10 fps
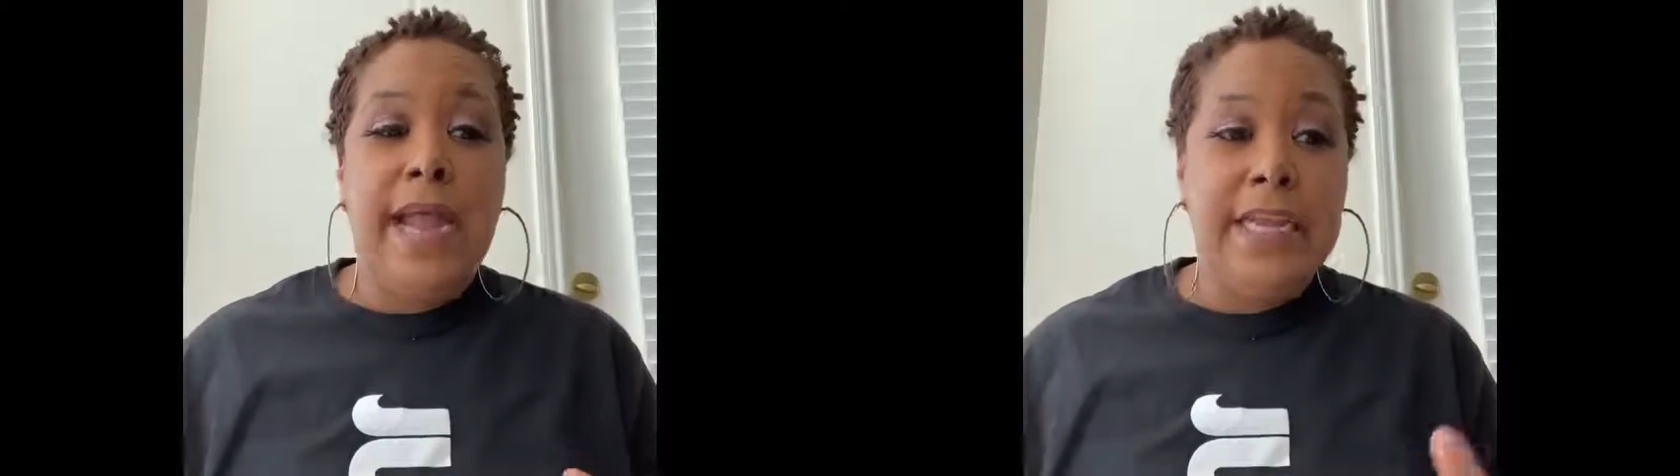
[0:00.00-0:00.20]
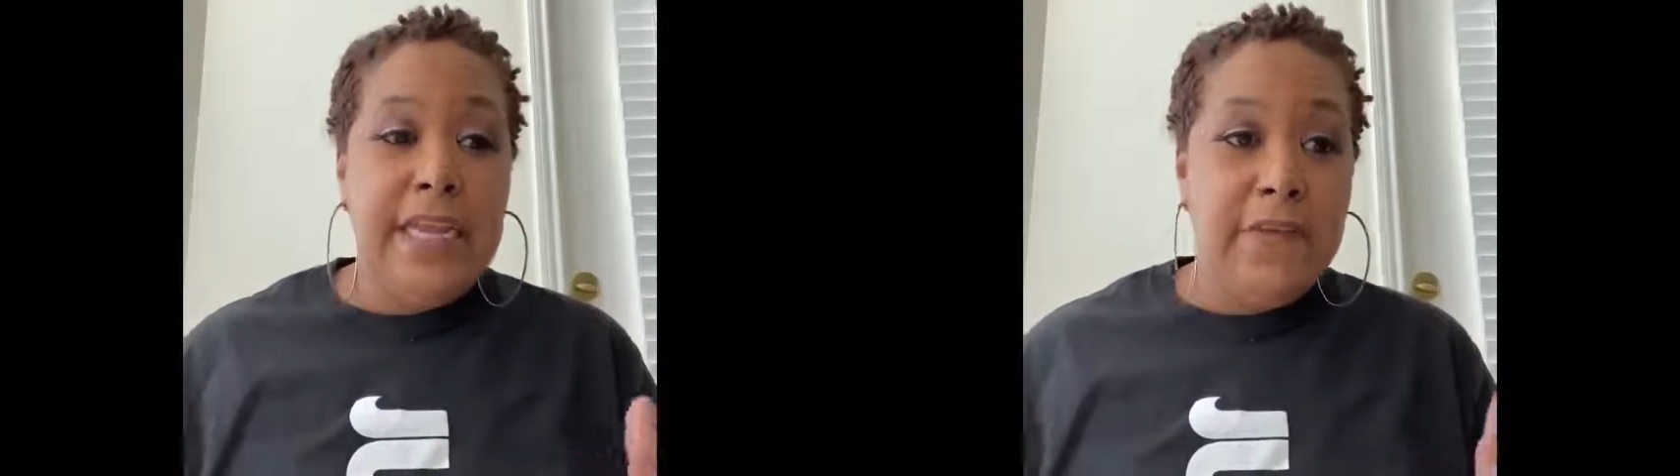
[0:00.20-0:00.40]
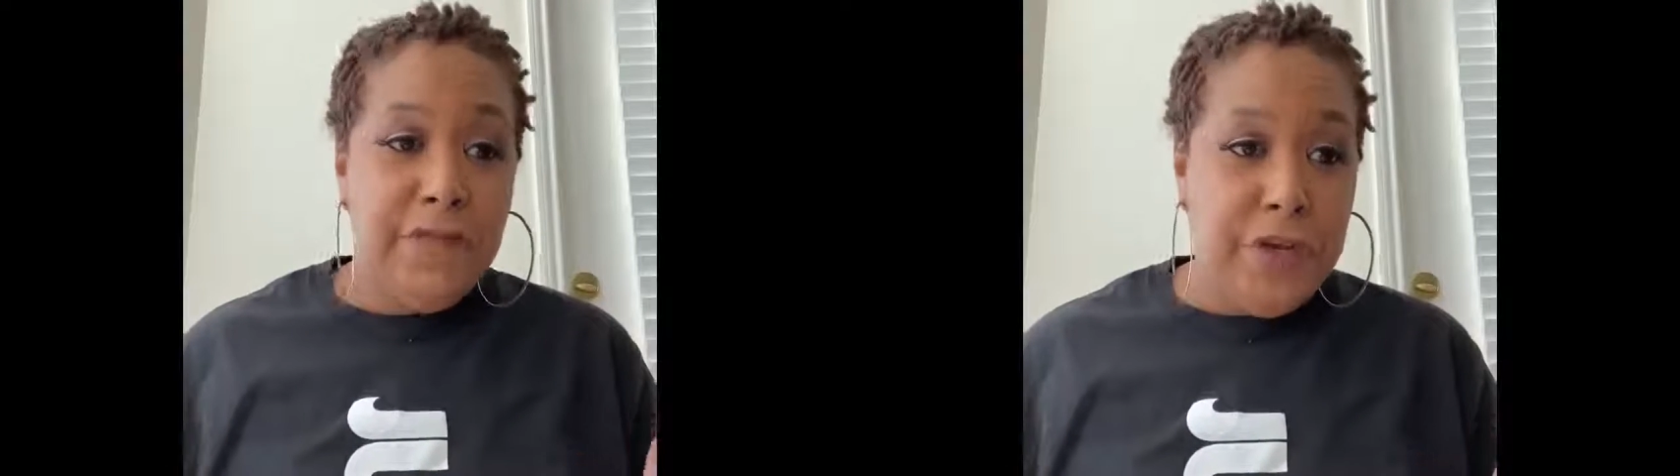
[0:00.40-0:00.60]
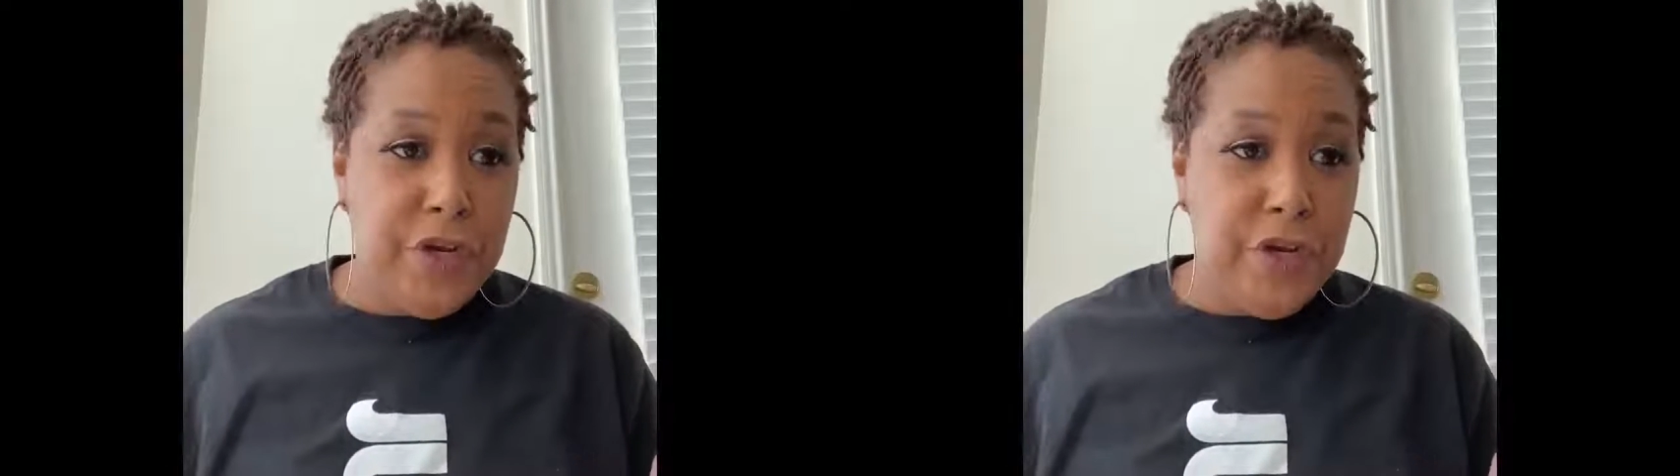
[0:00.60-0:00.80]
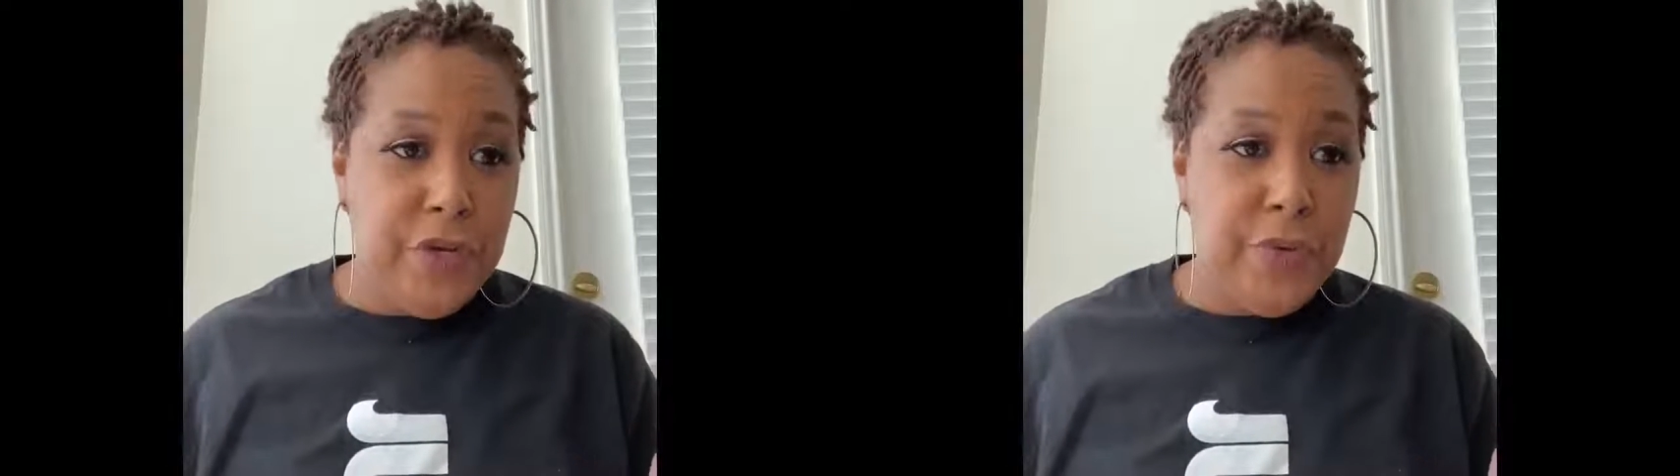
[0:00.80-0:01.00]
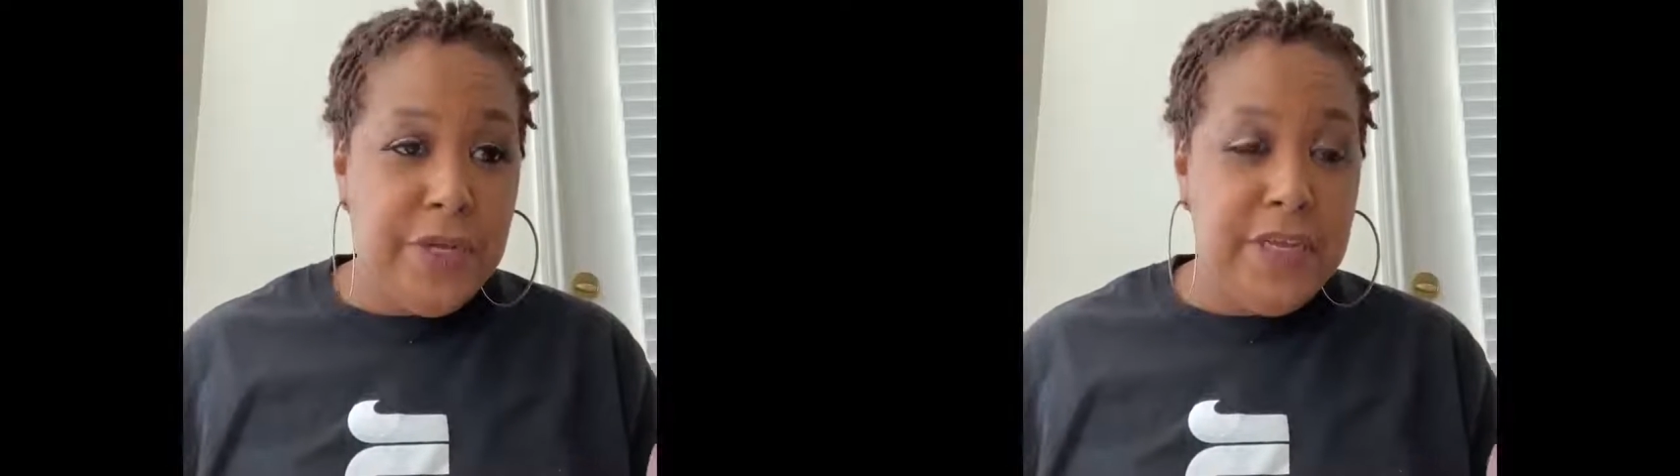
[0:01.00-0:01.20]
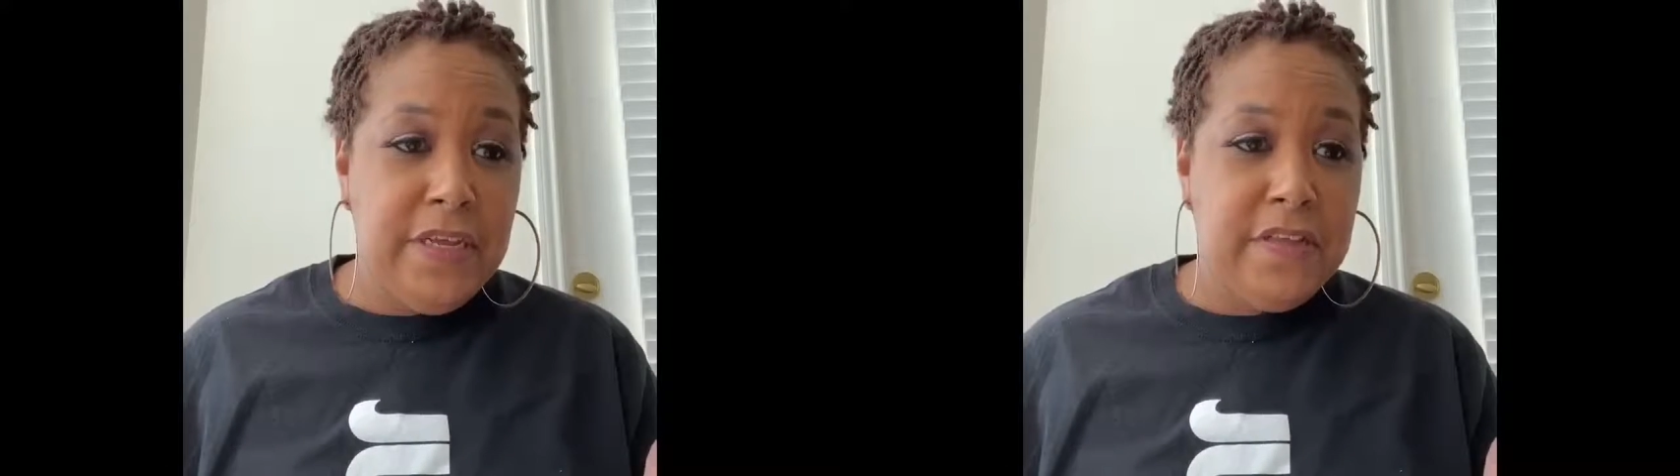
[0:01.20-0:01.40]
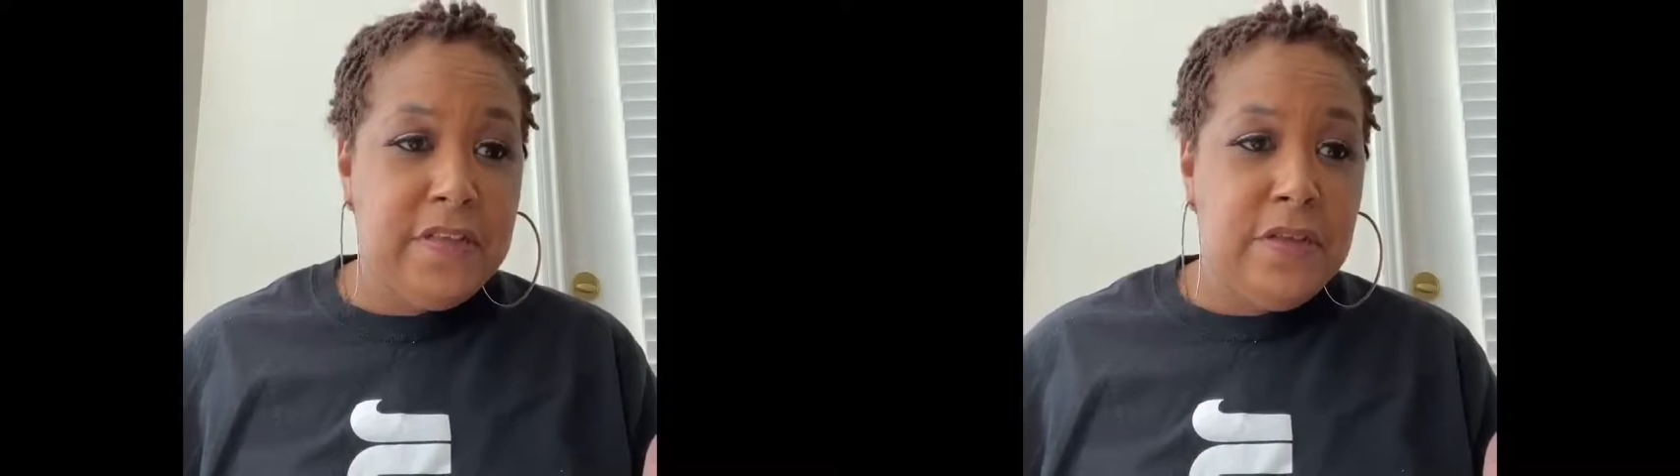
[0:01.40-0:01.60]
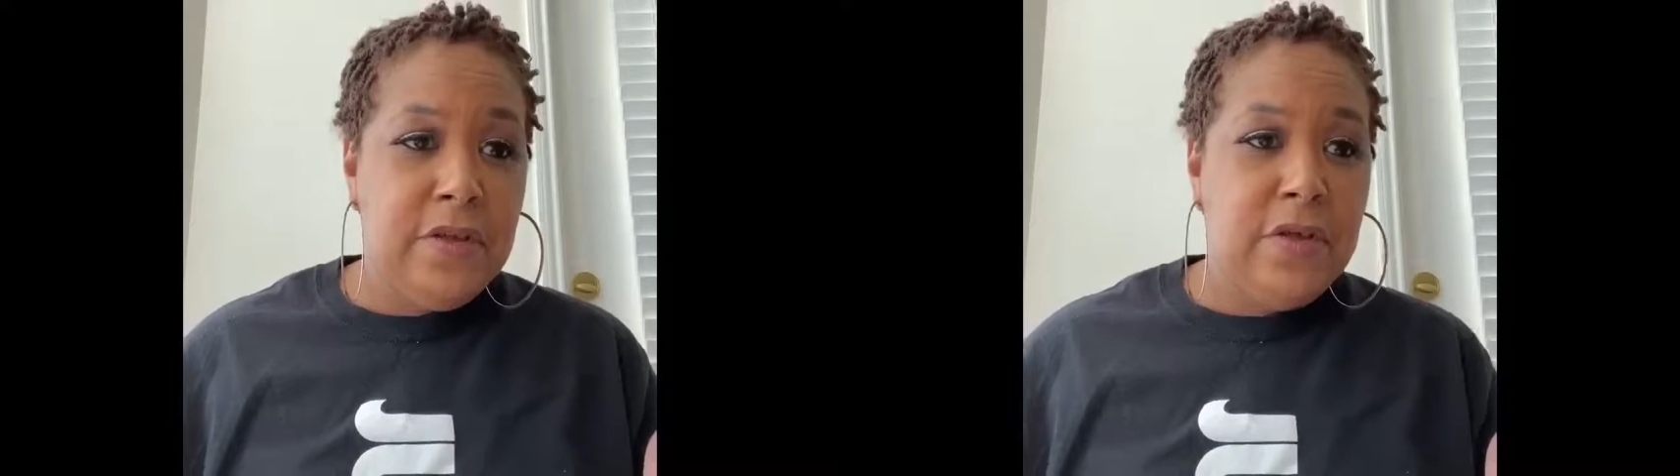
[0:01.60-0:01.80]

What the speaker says: need for you to do is,